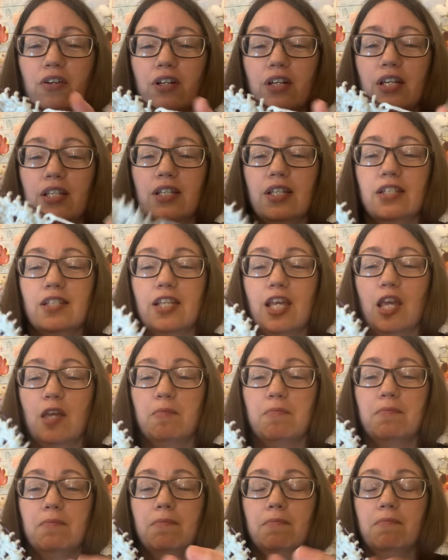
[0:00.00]
in the
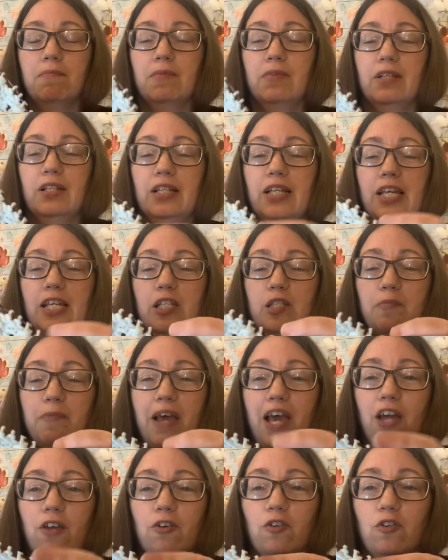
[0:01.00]
same lace
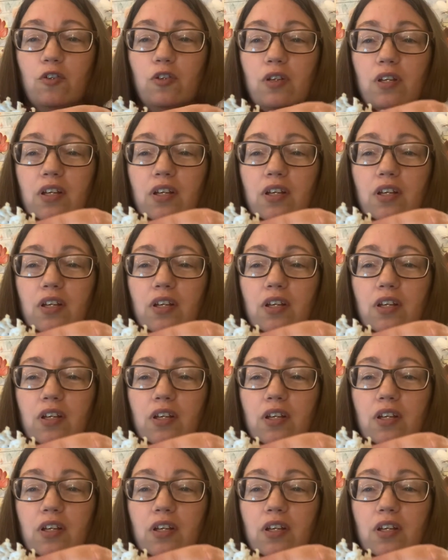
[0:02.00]
pattern.